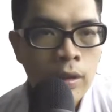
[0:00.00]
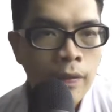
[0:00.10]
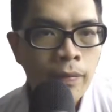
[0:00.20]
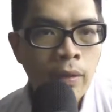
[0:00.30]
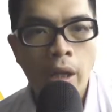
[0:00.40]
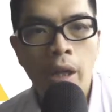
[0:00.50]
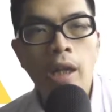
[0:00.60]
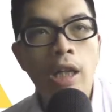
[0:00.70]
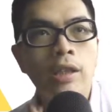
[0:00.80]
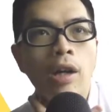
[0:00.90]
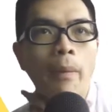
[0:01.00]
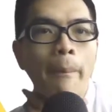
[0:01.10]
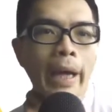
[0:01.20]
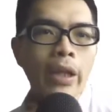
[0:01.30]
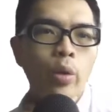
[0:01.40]
Okay, let's hop
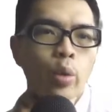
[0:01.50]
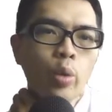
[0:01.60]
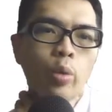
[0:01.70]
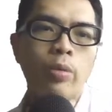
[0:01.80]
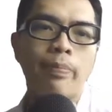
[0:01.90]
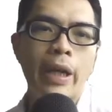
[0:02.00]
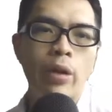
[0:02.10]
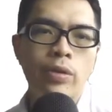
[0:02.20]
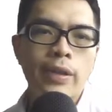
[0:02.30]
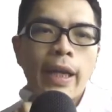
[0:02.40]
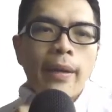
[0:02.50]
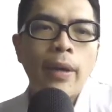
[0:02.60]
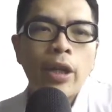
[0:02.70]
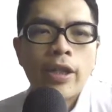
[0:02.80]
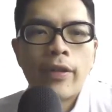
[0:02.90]
back to macro side,
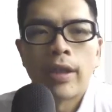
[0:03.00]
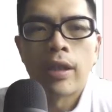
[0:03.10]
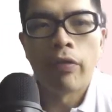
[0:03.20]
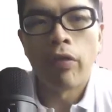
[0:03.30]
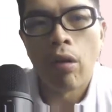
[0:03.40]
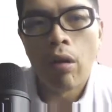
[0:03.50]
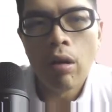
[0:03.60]
page 74.